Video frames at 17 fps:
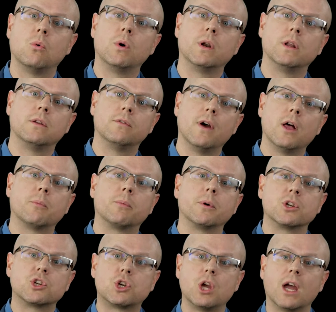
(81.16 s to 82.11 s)
when a
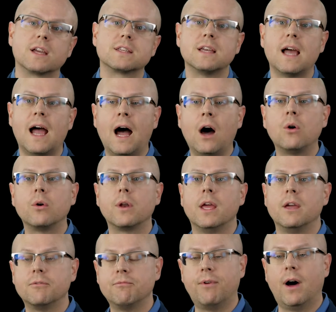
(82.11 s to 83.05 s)
developer checks out
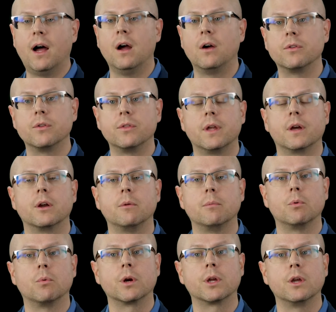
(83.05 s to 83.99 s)
a file that they're going
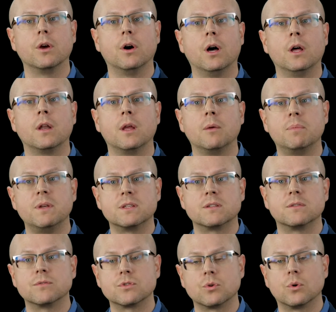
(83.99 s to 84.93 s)
to be working on, a
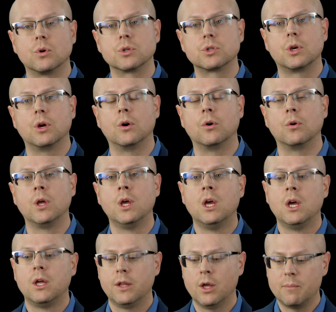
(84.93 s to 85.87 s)
piece of source code,
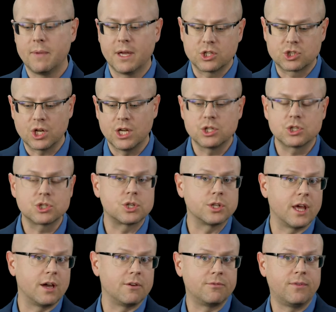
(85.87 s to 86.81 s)
they'll make changes
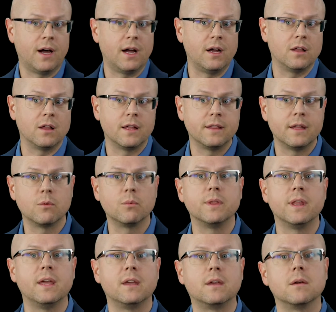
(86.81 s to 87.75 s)
to that file, and then
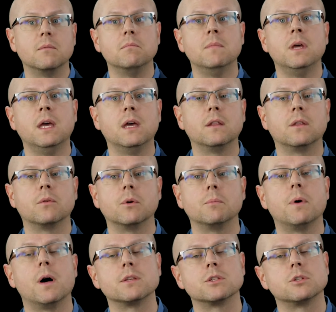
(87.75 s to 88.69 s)
when they commit, the
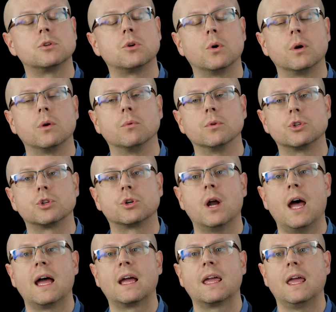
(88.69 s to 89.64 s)
repository will
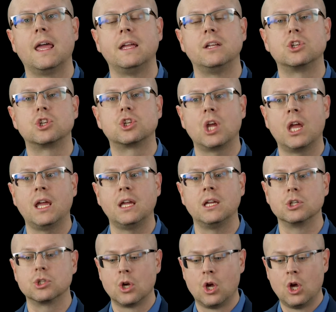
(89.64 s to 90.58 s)
track a
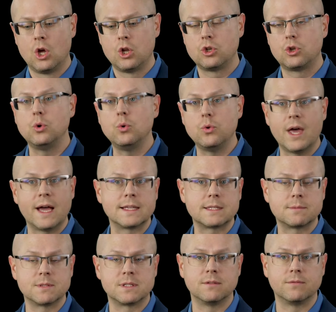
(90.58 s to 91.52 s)
change to that
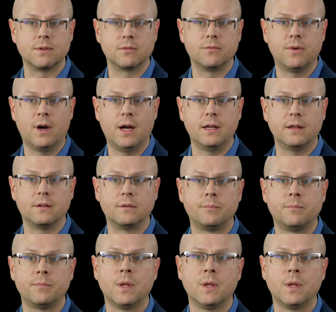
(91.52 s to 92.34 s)
specific file.